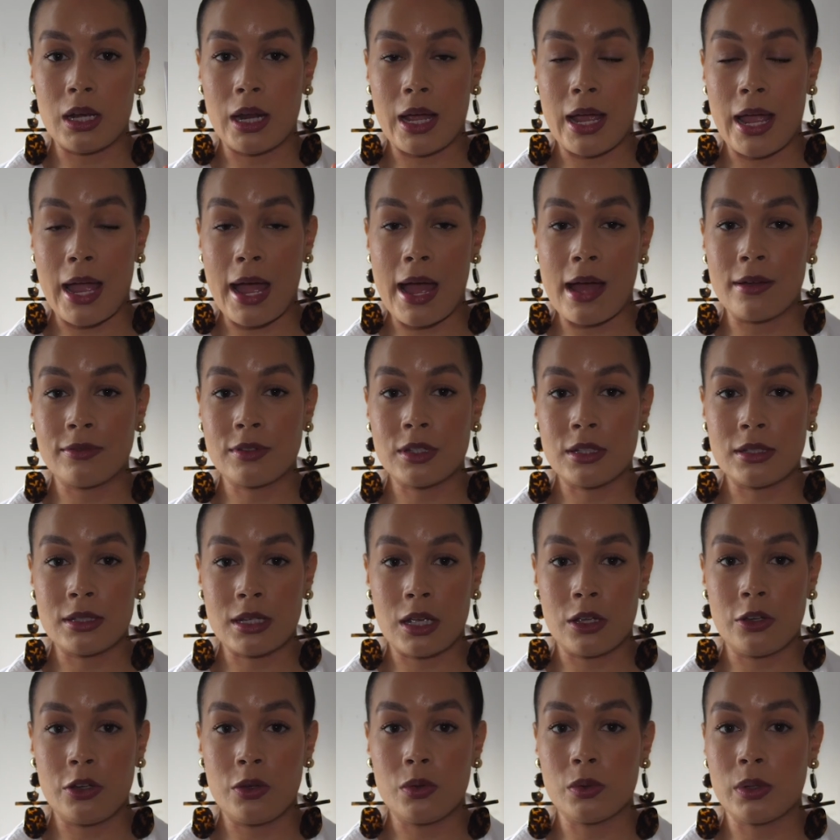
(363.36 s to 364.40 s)
And I have to
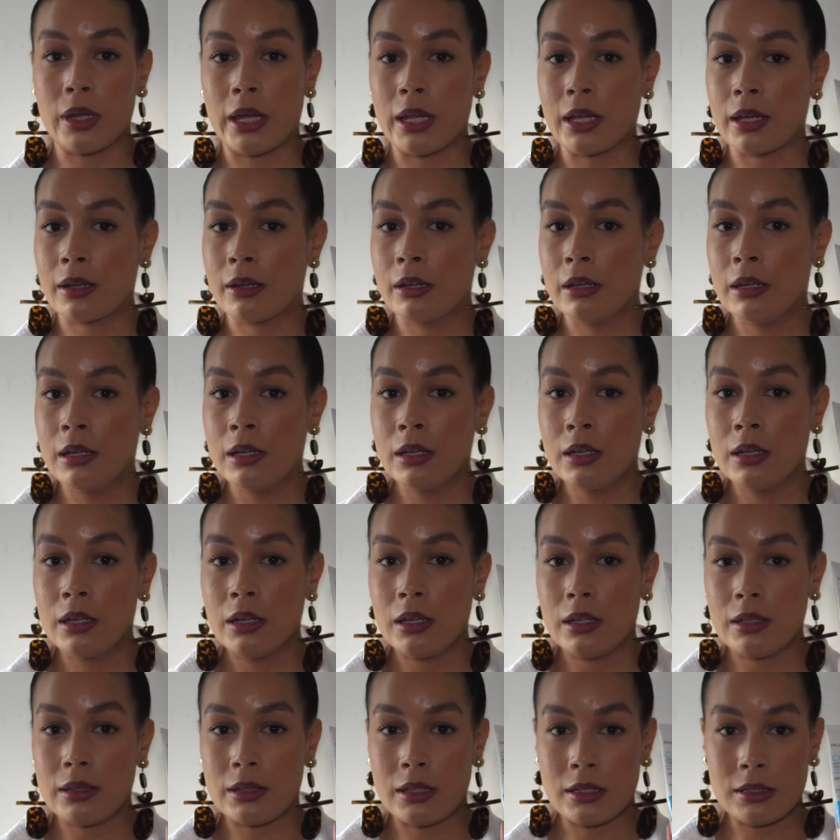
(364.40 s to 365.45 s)
tell you, like,
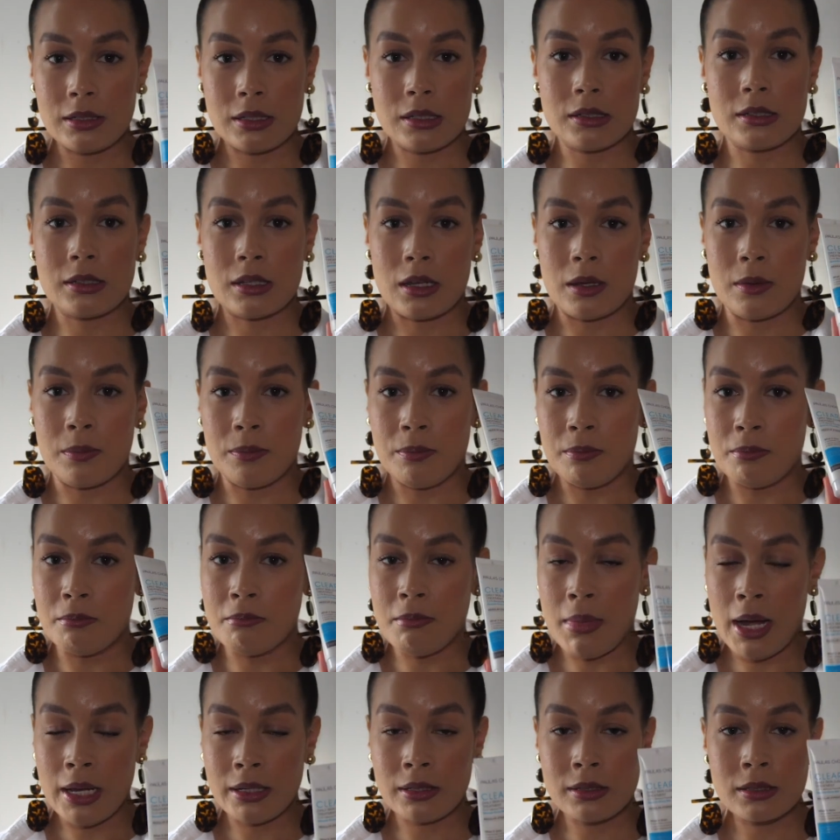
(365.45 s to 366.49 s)
this is a
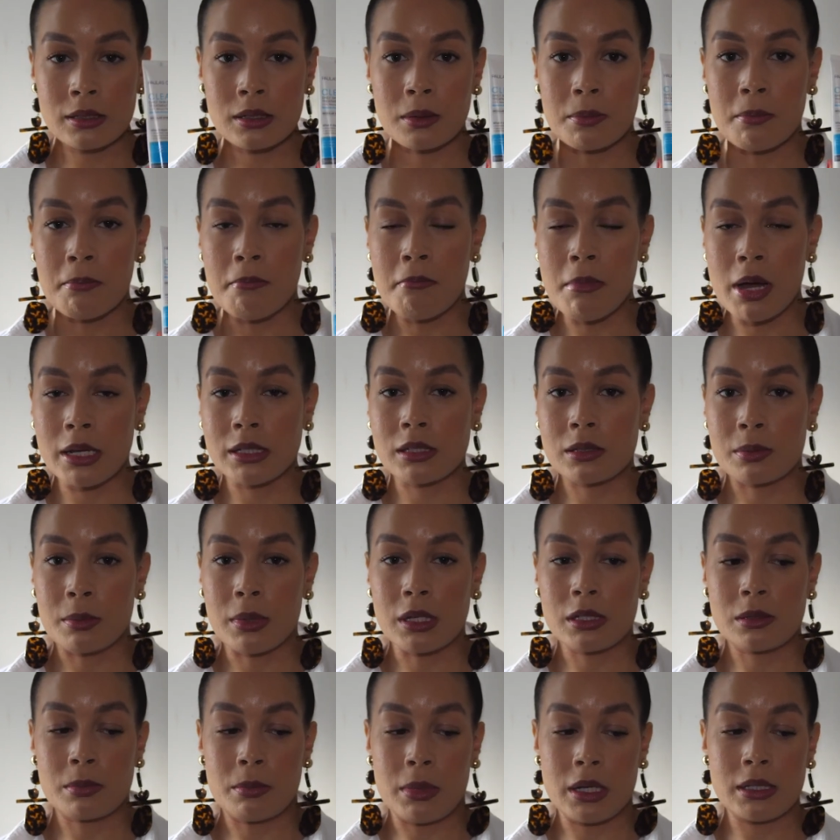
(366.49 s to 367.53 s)
must
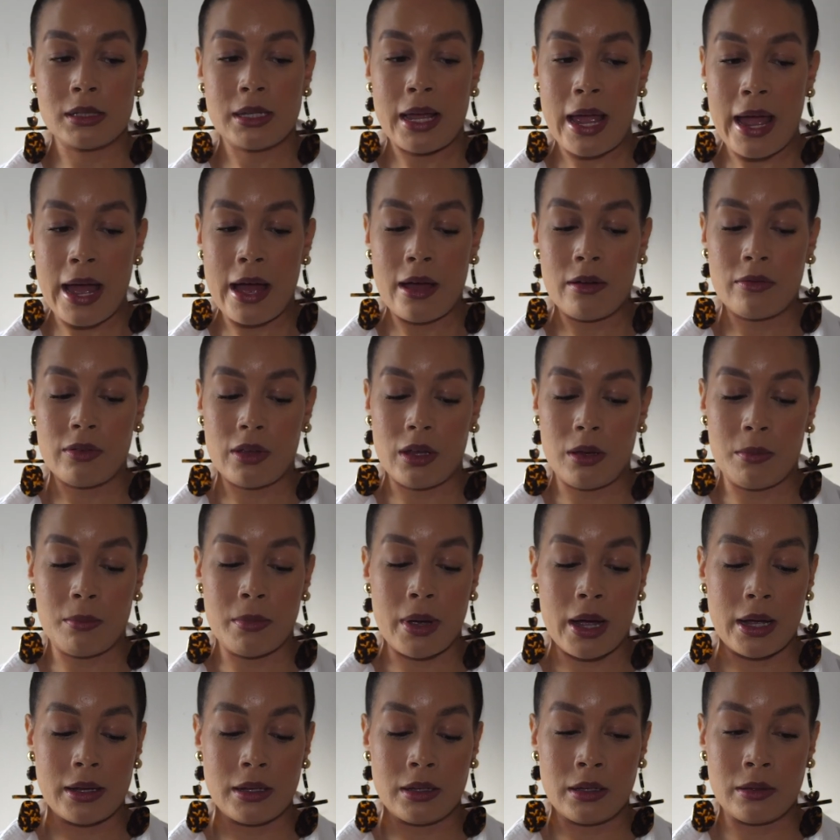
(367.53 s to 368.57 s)
have in
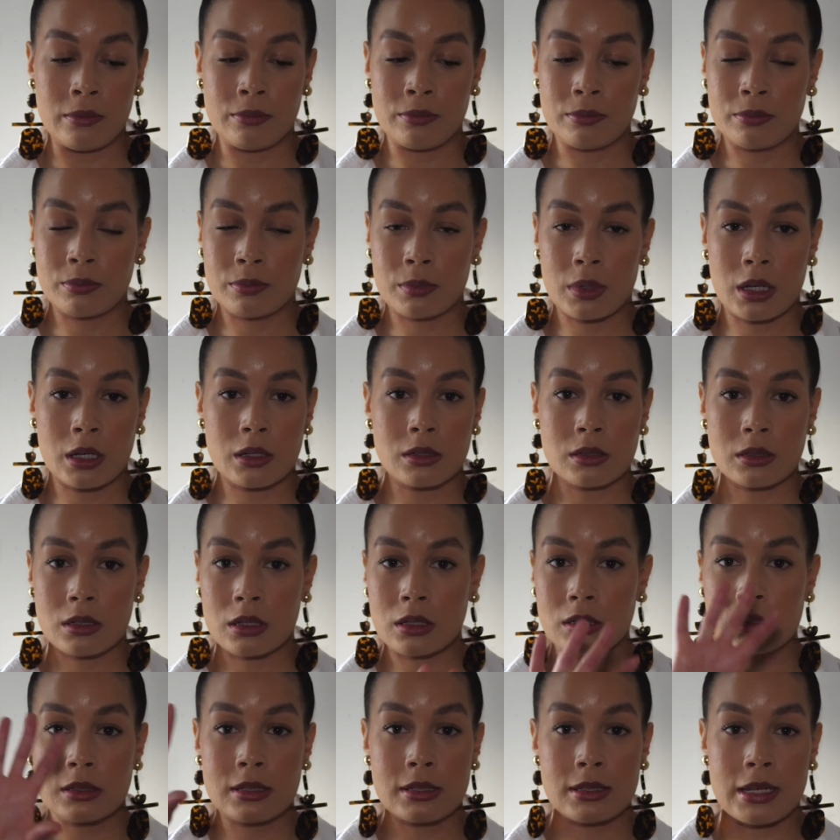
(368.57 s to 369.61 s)
my
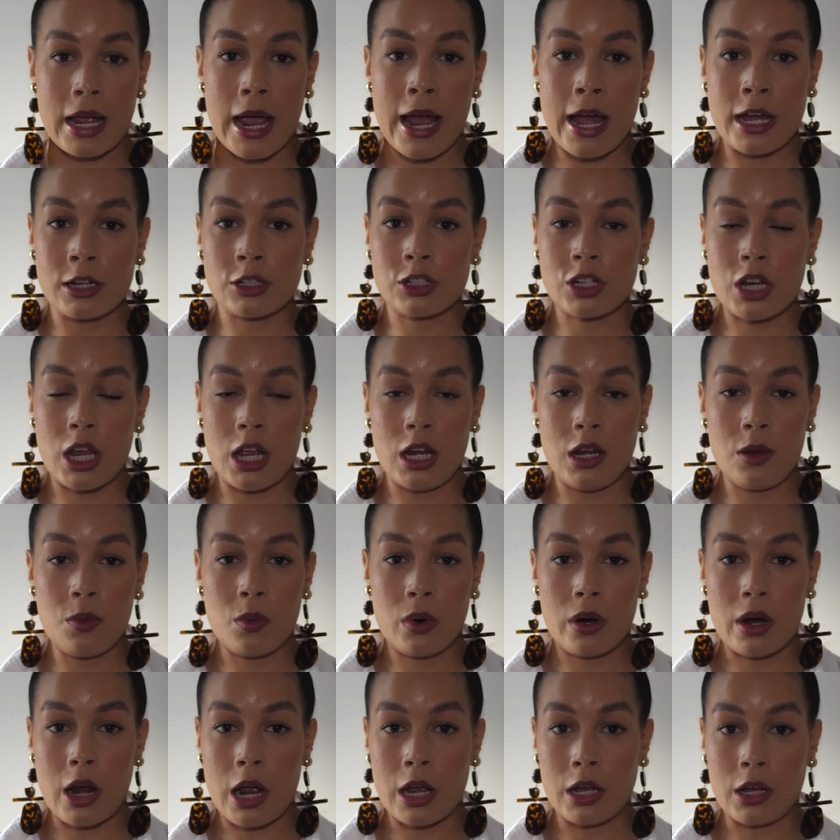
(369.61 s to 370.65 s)
stash
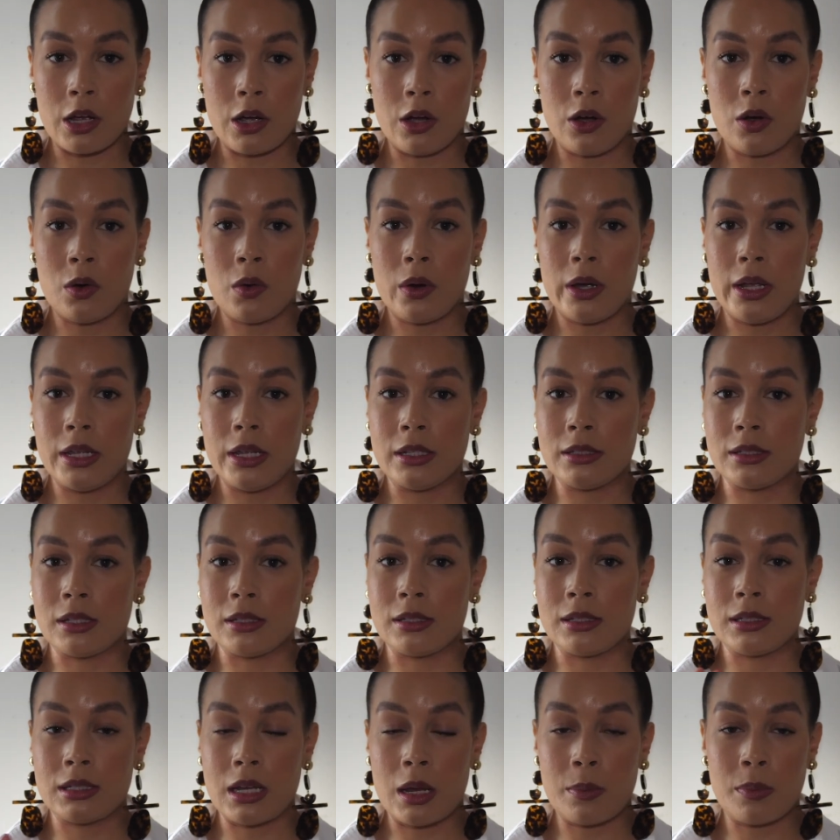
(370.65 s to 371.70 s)
anywhere I go. It's a
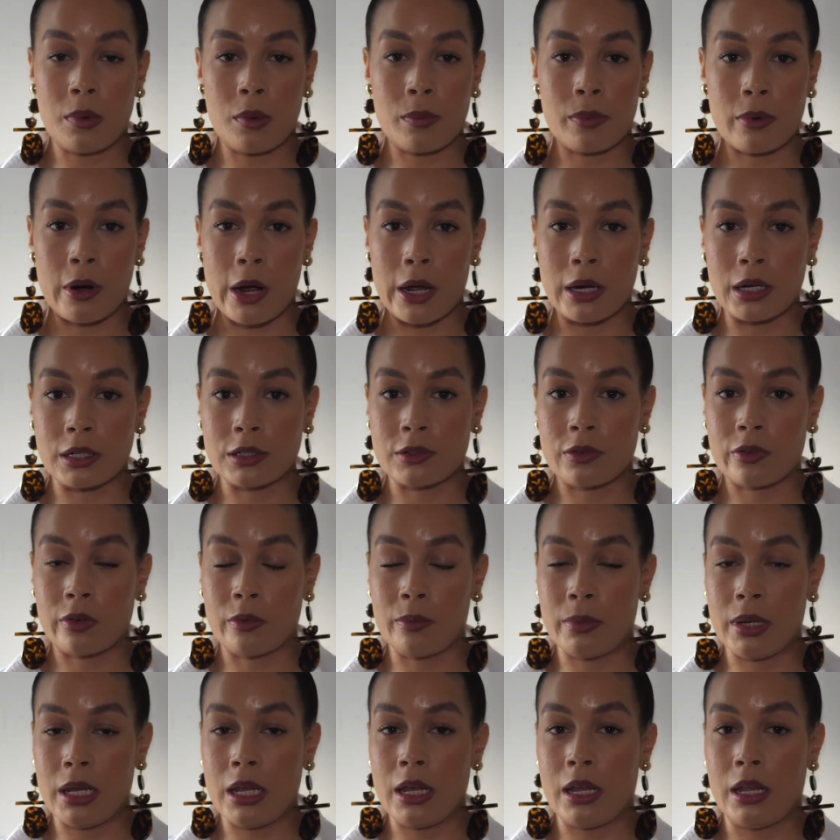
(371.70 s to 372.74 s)
staple product for
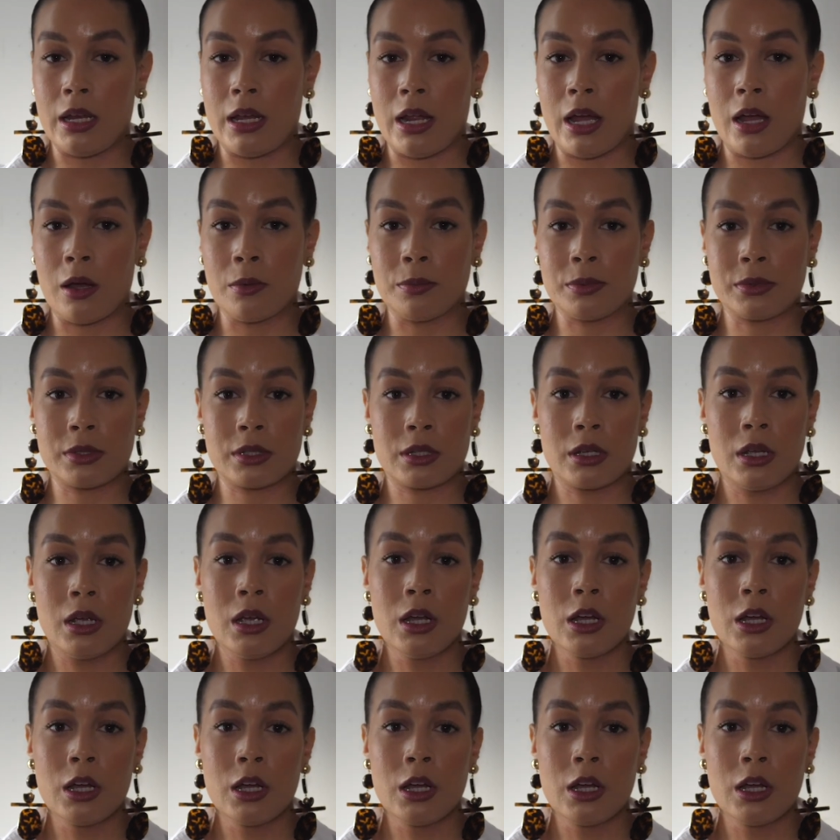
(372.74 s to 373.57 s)
me. It helps